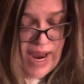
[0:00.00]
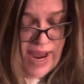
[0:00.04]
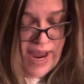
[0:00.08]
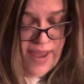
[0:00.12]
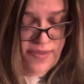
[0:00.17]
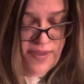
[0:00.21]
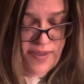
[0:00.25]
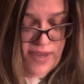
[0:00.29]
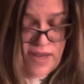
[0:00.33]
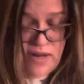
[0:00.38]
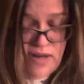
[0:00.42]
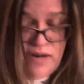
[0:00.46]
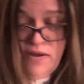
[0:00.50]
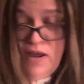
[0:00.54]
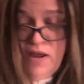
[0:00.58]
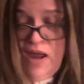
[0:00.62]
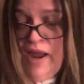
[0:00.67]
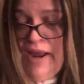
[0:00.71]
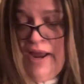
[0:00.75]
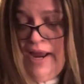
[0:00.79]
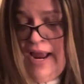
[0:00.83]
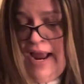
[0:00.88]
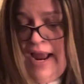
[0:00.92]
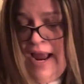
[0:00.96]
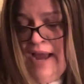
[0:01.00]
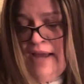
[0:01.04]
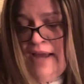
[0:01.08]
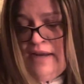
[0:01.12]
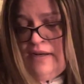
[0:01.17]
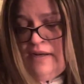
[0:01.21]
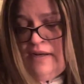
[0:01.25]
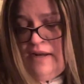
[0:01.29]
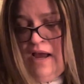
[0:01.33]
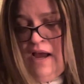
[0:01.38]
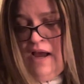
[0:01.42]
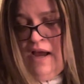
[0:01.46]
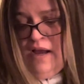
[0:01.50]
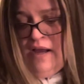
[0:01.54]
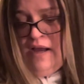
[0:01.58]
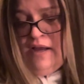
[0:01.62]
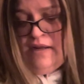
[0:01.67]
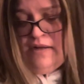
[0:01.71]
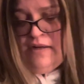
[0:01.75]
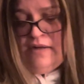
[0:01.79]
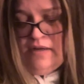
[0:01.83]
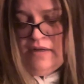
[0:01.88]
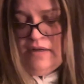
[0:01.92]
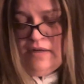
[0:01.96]
And then I added
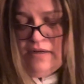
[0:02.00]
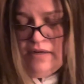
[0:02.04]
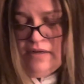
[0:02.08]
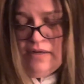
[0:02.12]
on